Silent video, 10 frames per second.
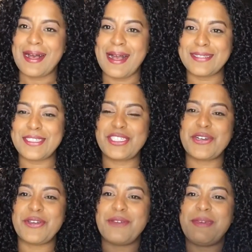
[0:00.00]
I'll just
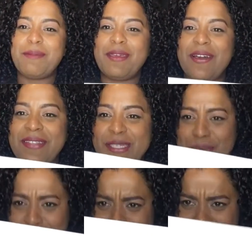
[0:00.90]
show you maybe on this
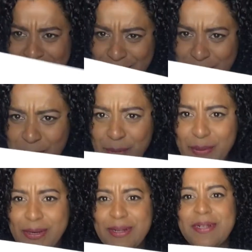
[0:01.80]
white plate if it will
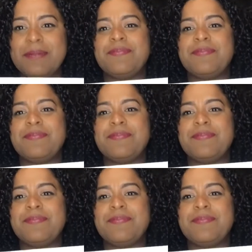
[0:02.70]
work.